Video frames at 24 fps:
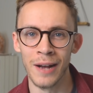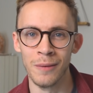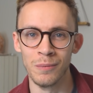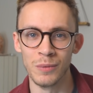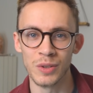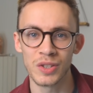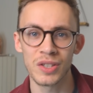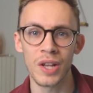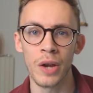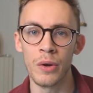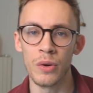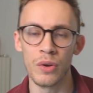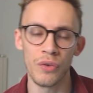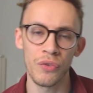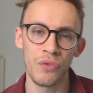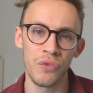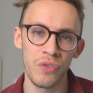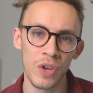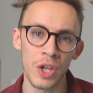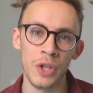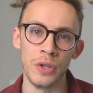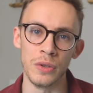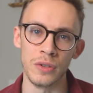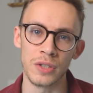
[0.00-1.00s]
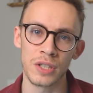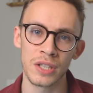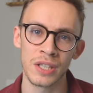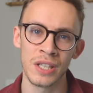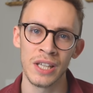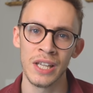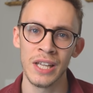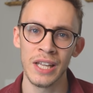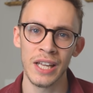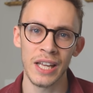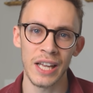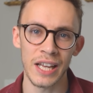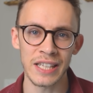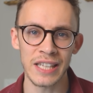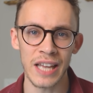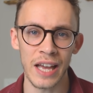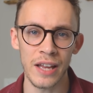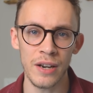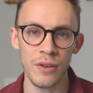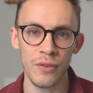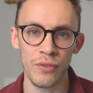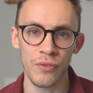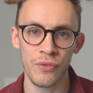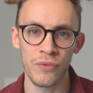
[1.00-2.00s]
So fluke.
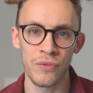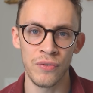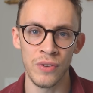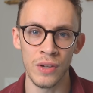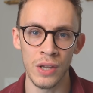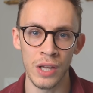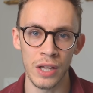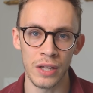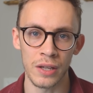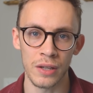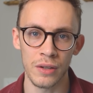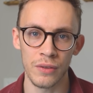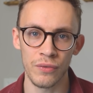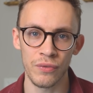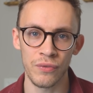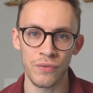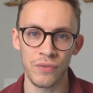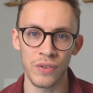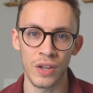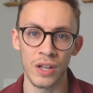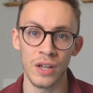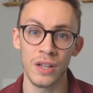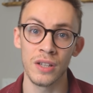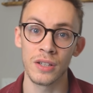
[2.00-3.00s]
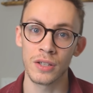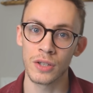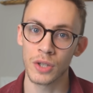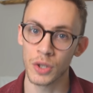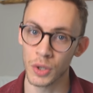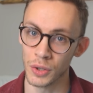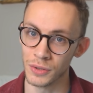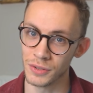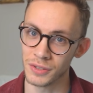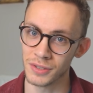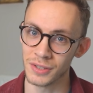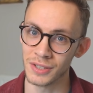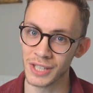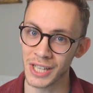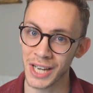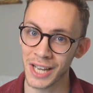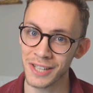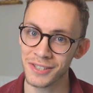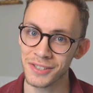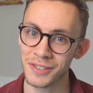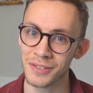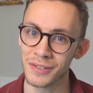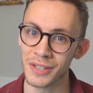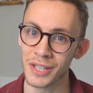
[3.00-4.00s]
Again, fl, fl, consonant
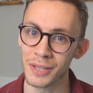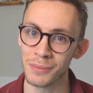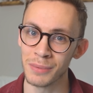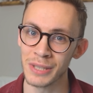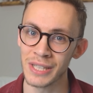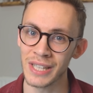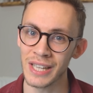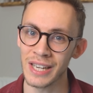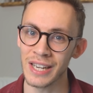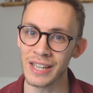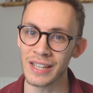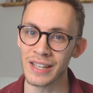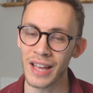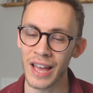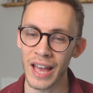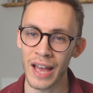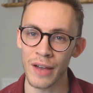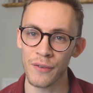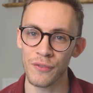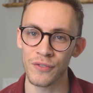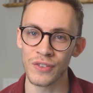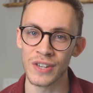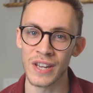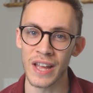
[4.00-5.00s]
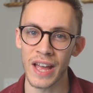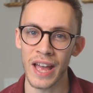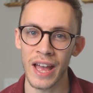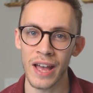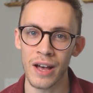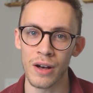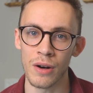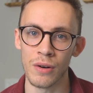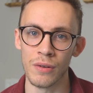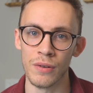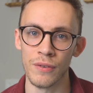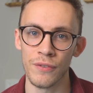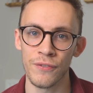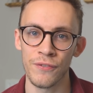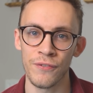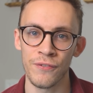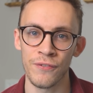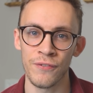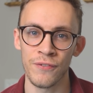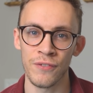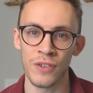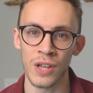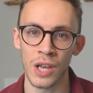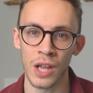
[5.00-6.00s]
cluster at the beginning. F and L,
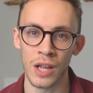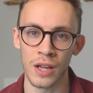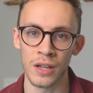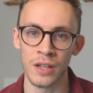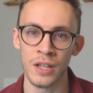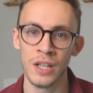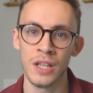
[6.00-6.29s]
fl.